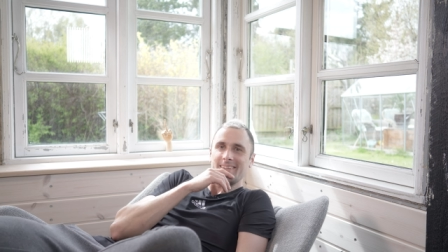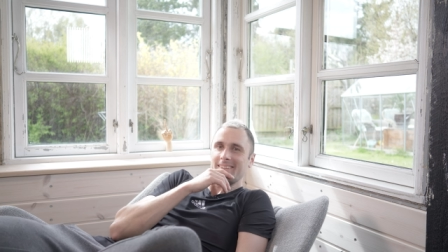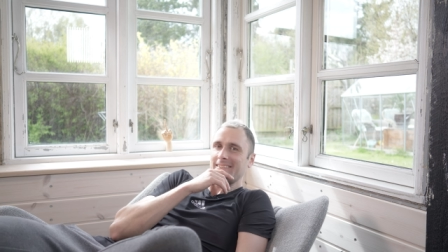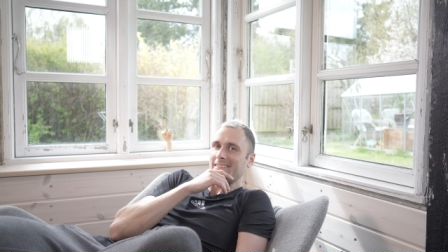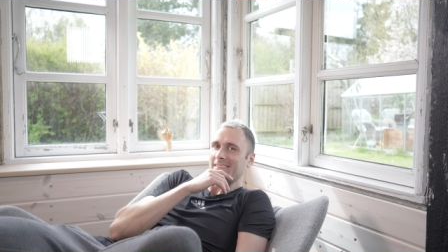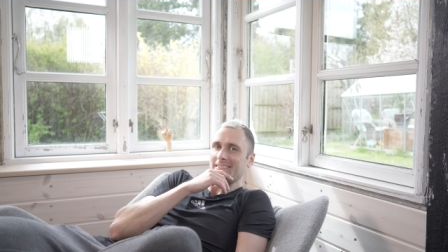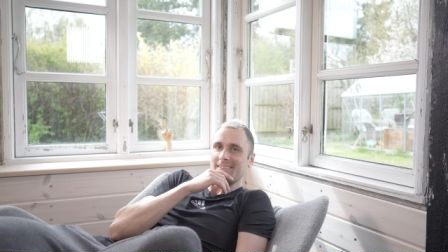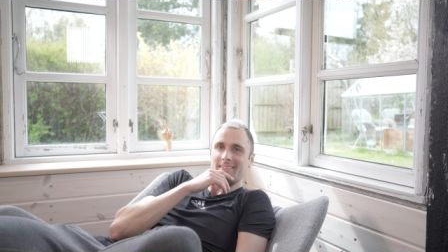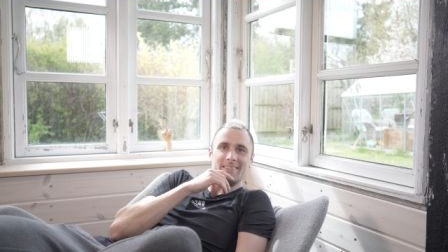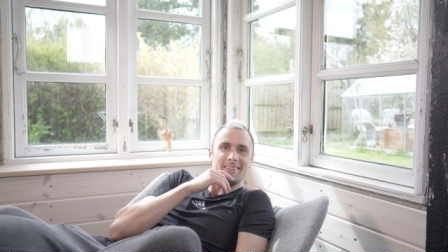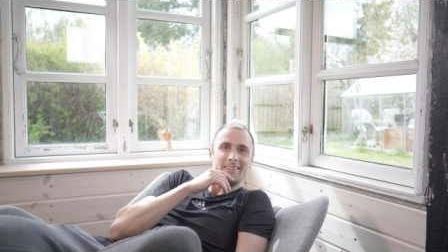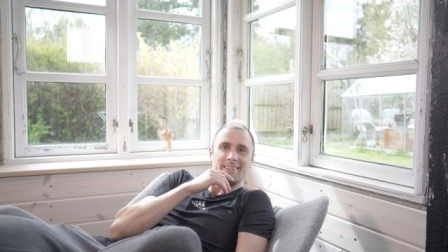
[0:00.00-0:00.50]
Do
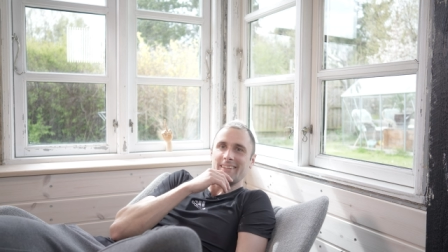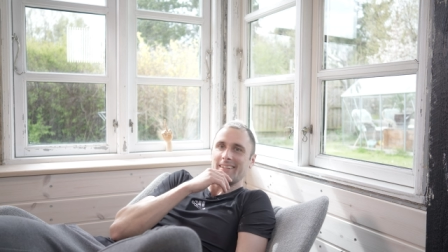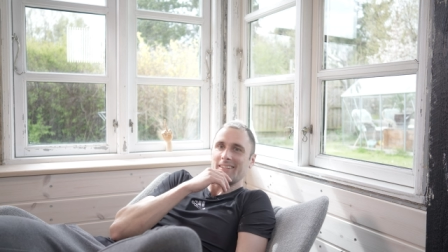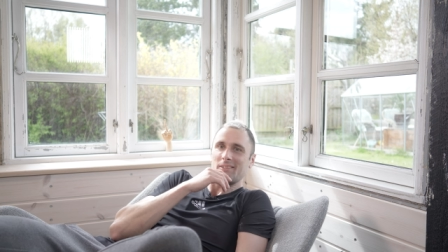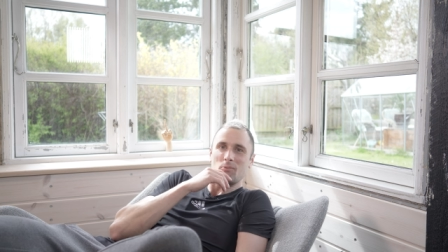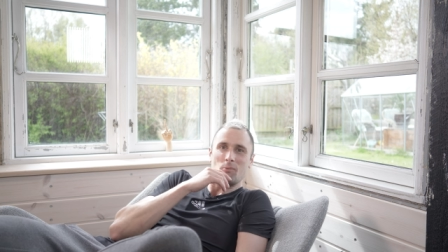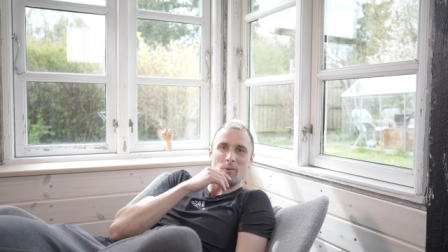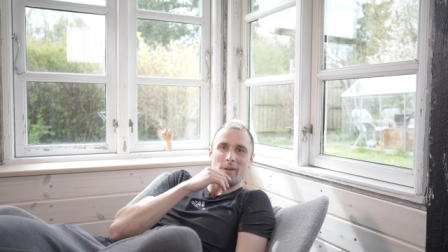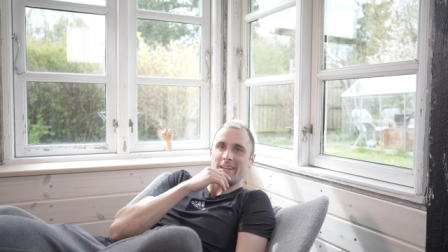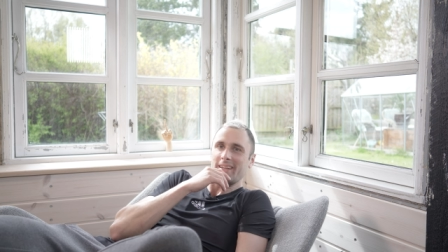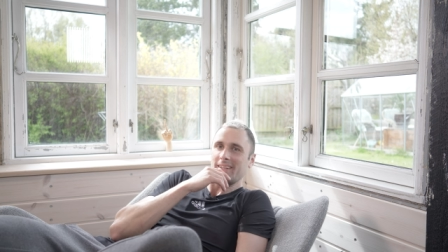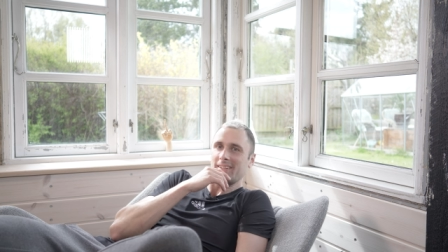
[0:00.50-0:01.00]
you see
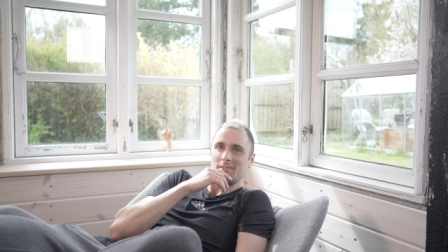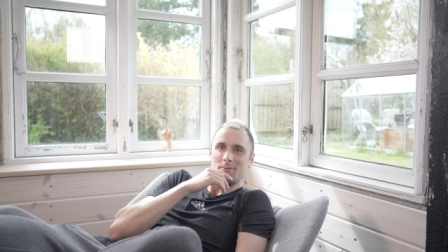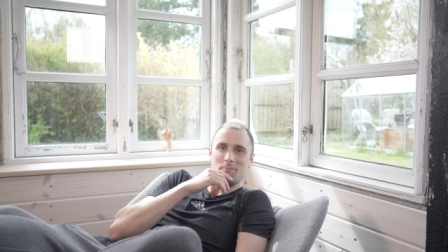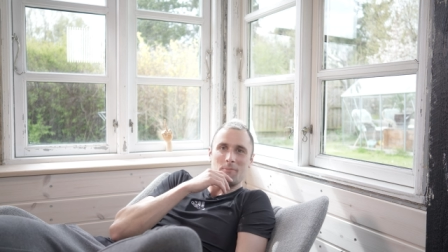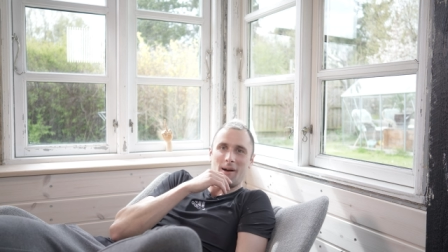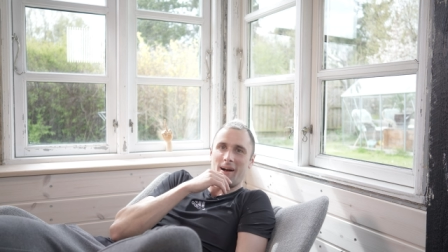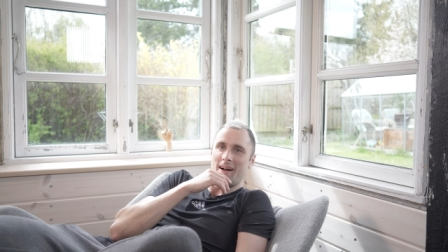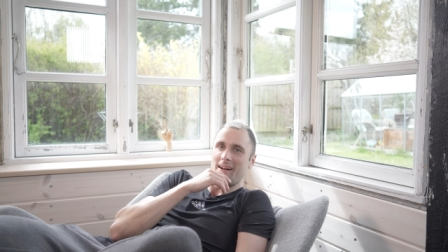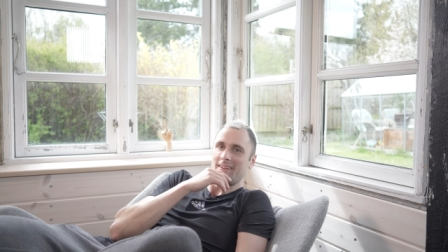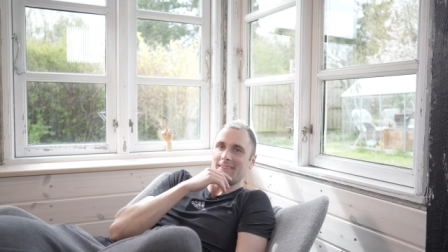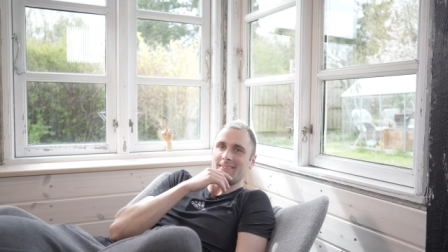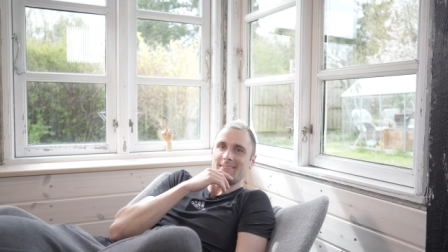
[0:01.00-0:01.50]
this wicked
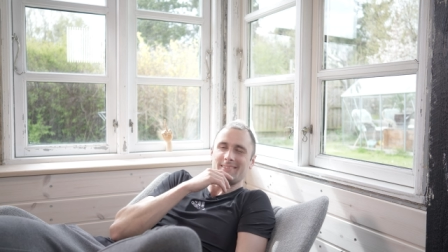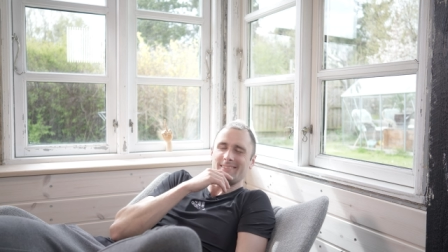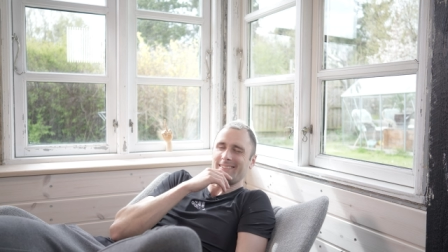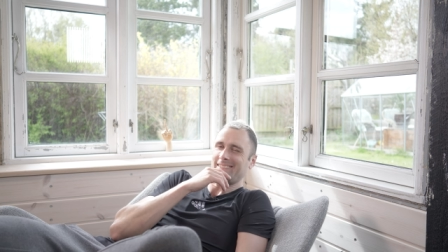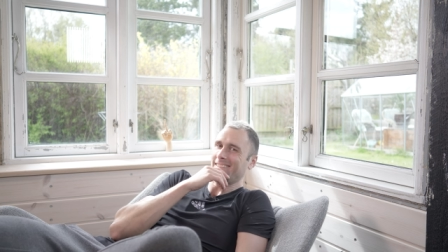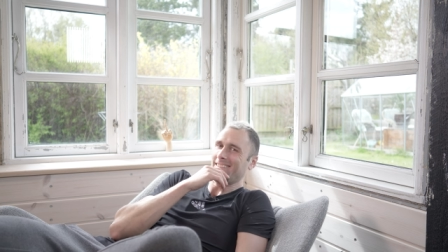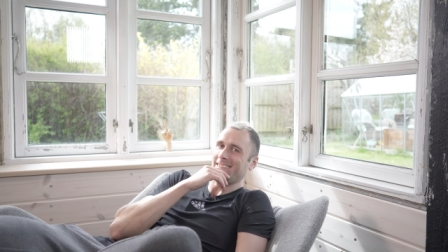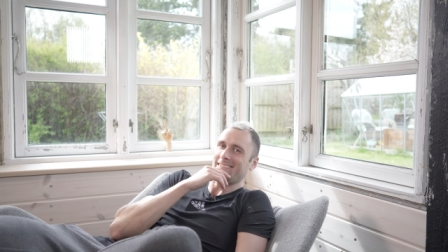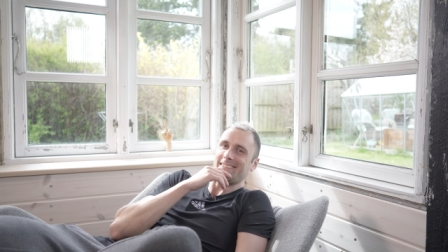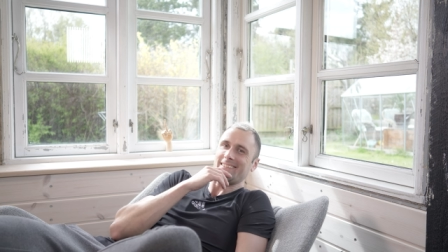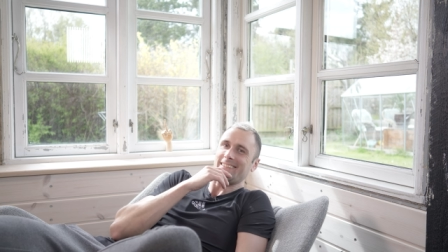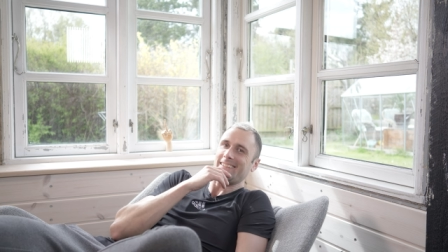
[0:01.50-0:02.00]
smile?
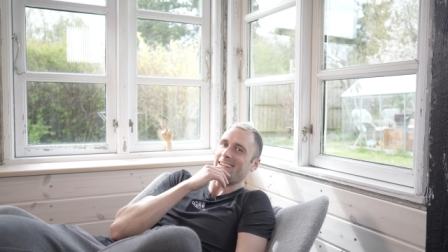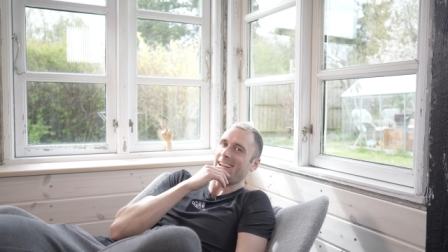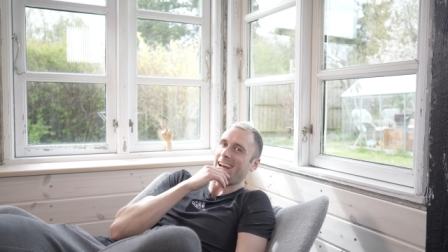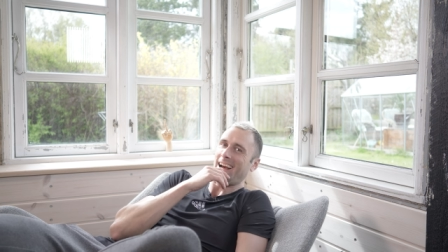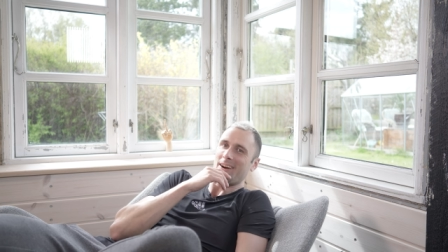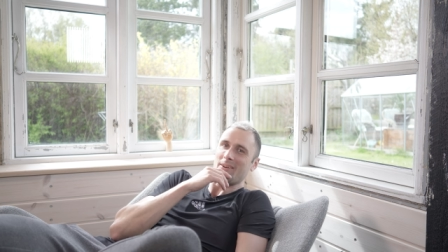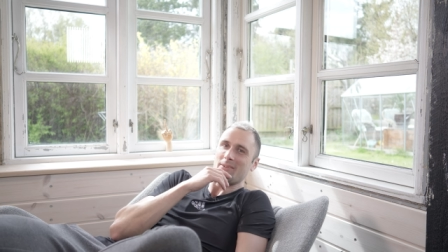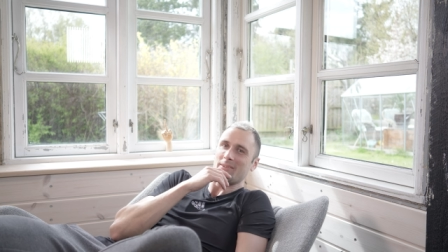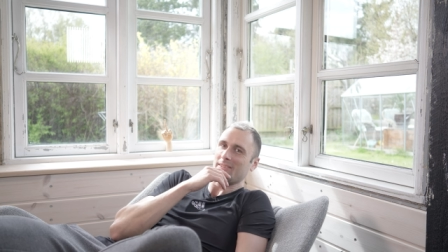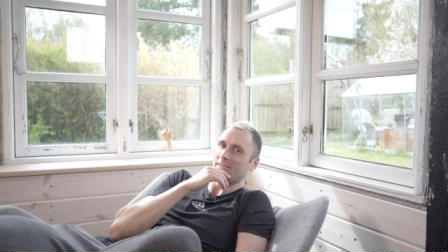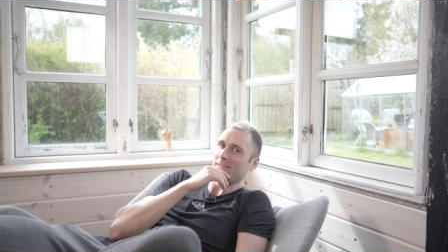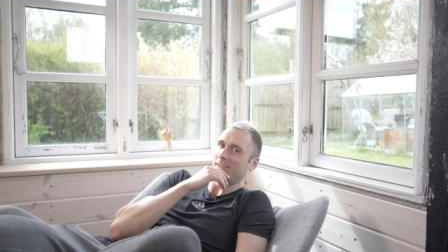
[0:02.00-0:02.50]
Do you see
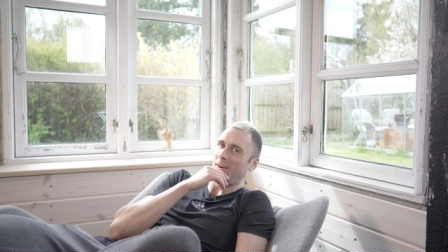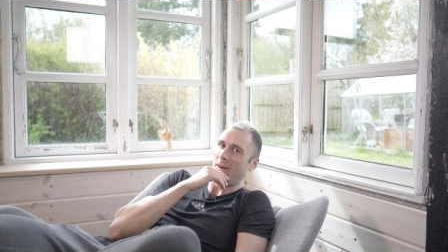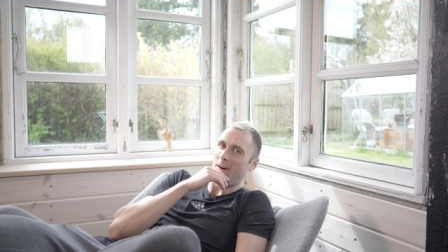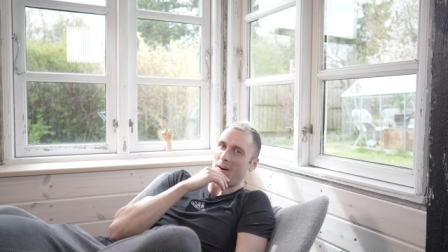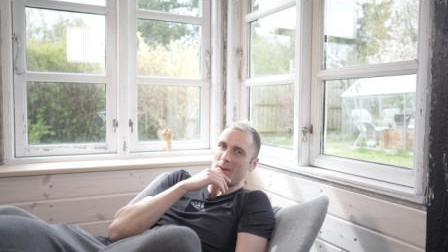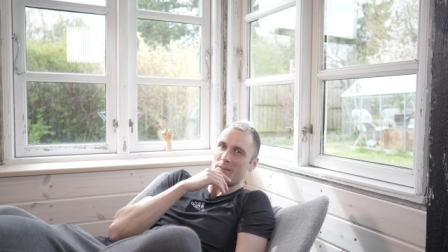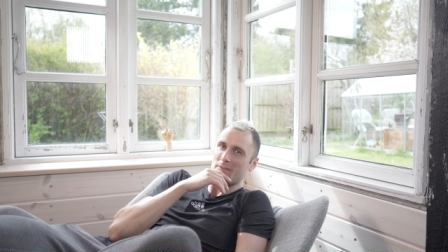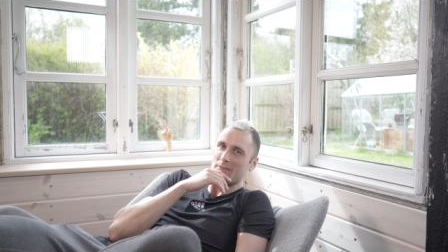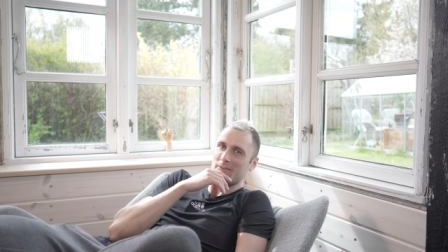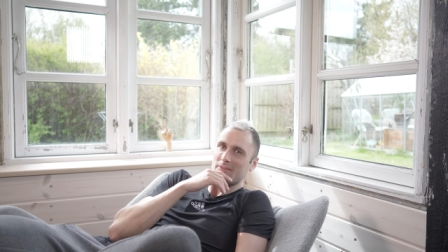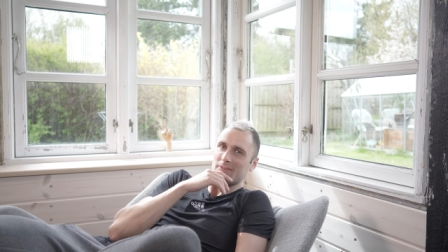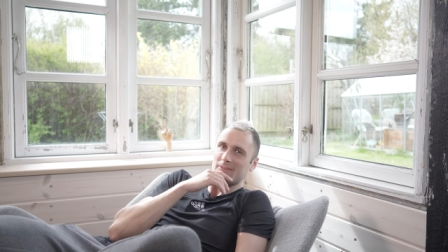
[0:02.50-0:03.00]
how it's
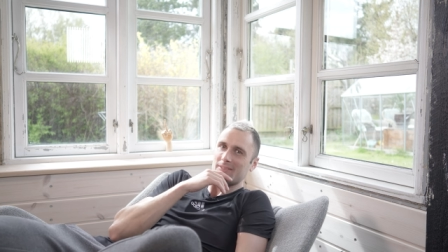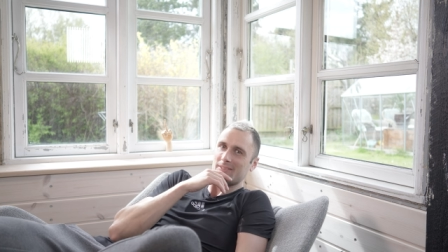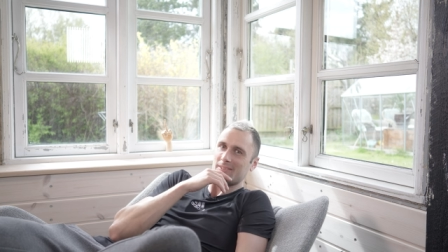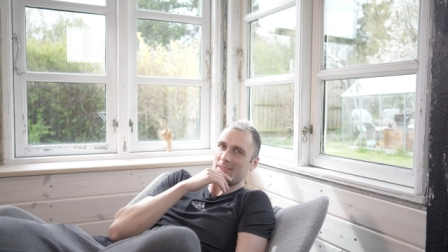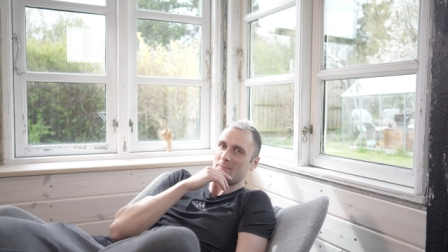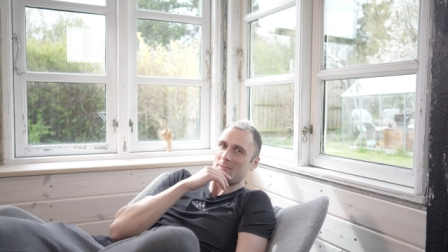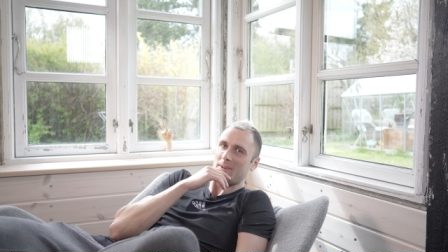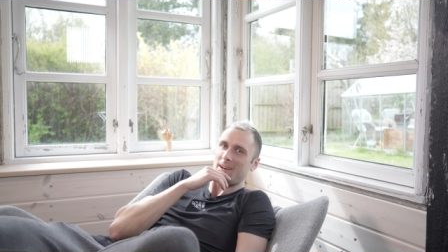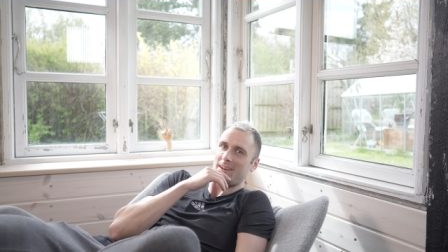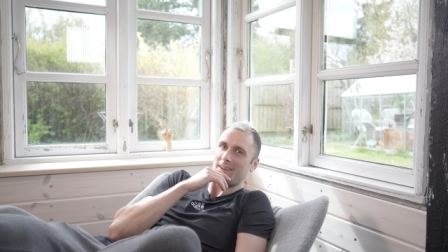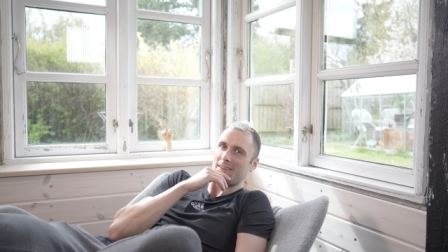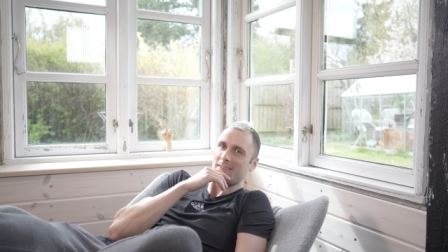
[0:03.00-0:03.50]
off
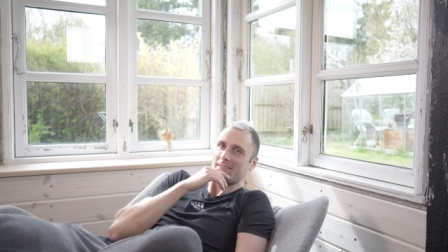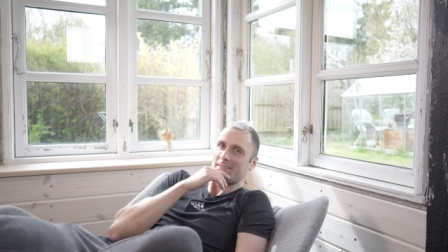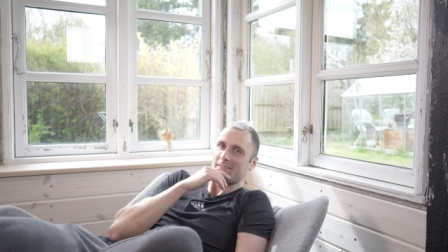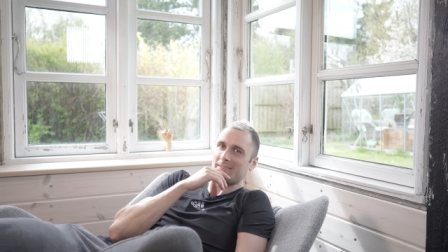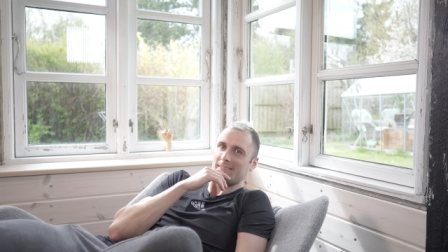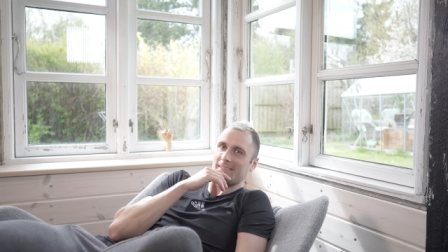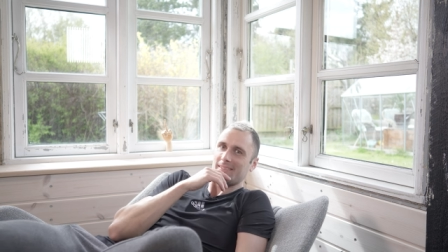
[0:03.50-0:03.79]
somehow?